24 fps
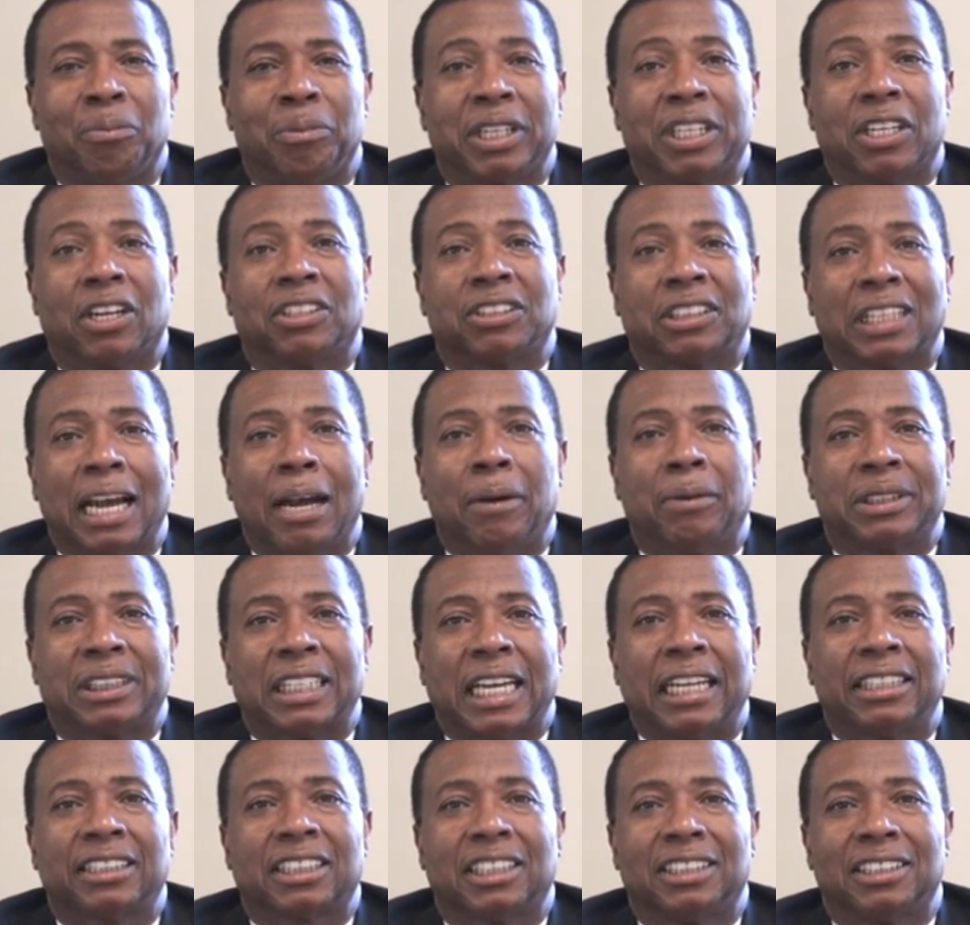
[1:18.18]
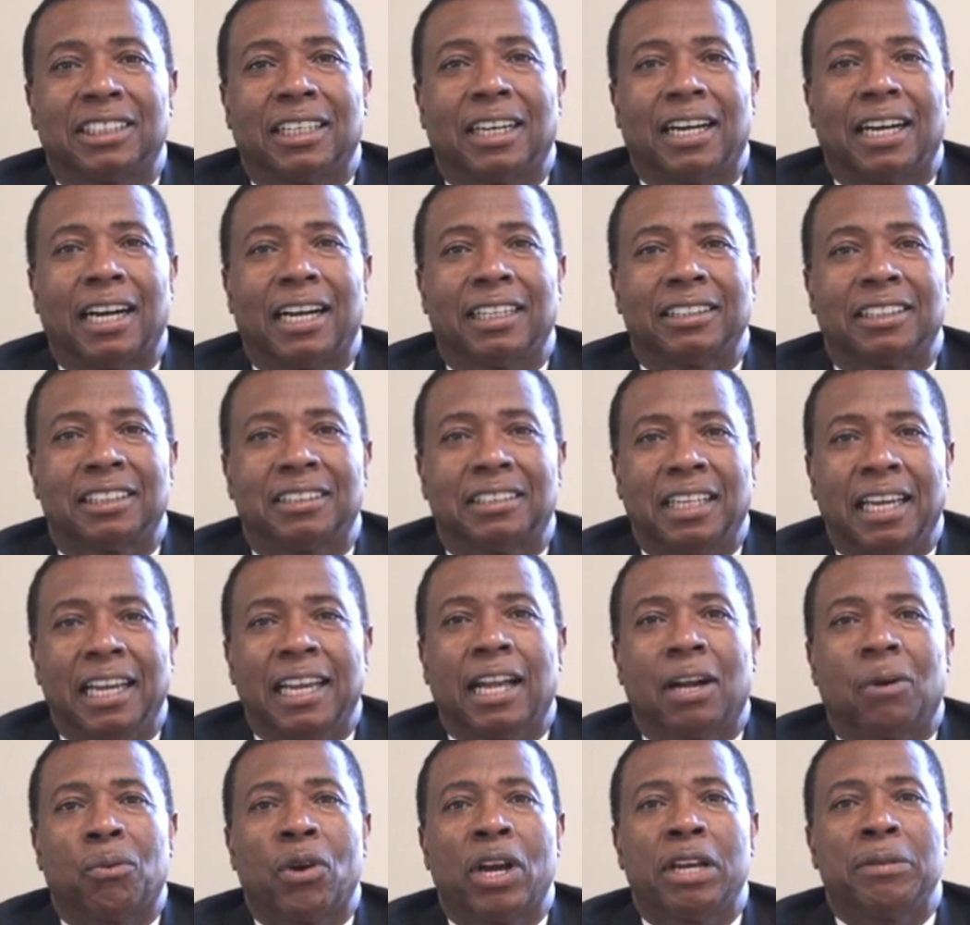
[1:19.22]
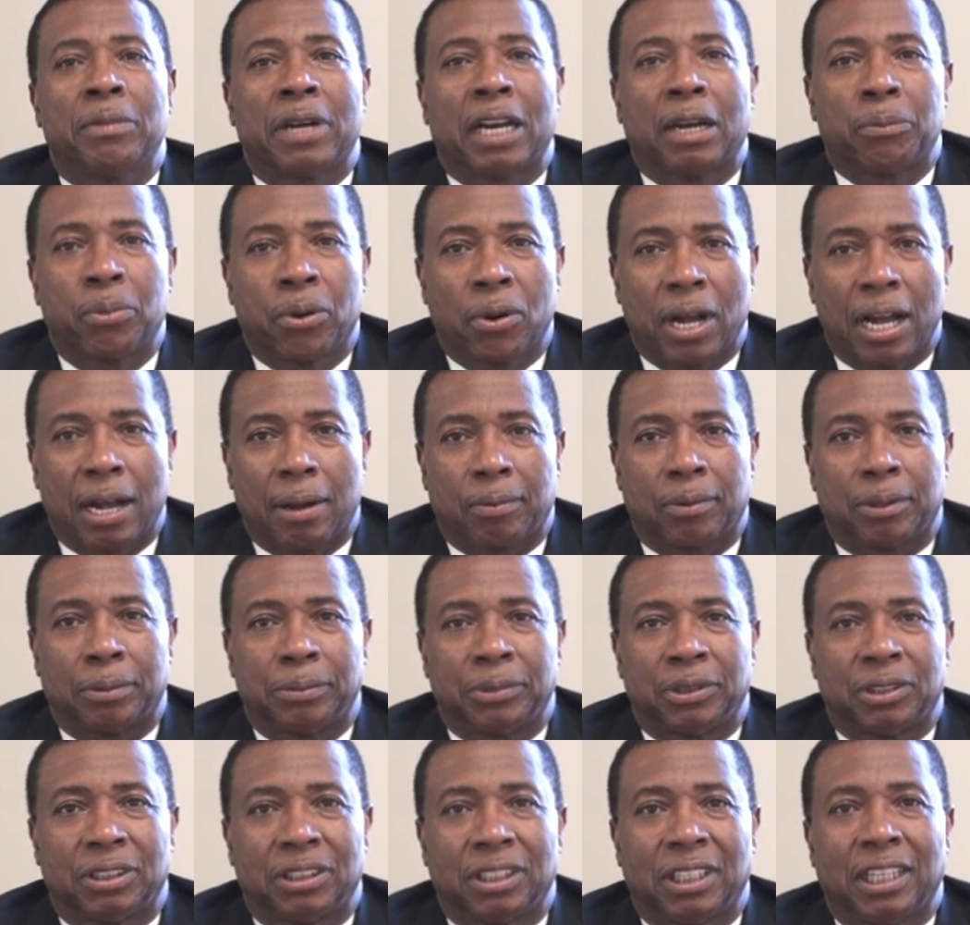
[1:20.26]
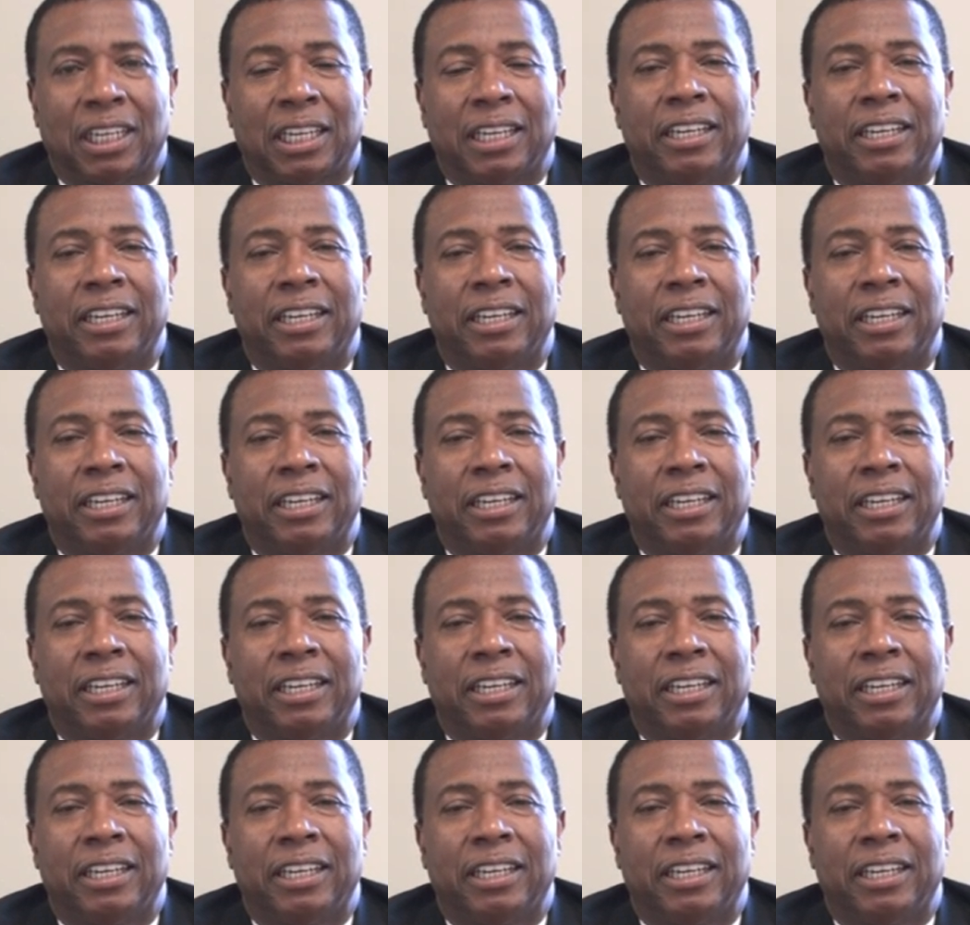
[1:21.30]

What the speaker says: Because I was asking God to take away my problems.